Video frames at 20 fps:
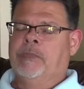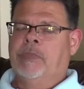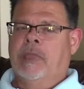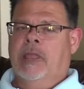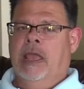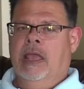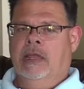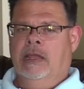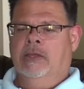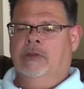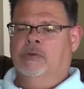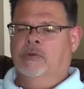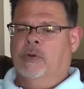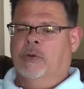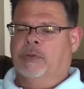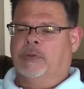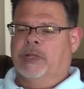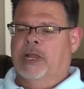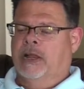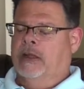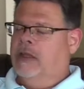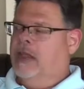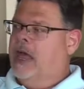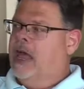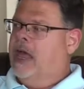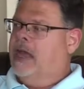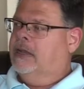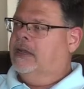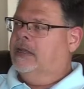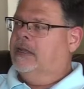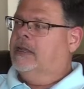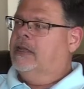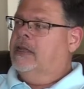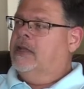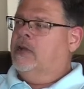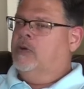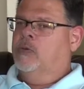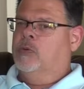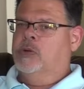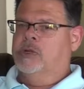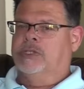and in North Carolina, we're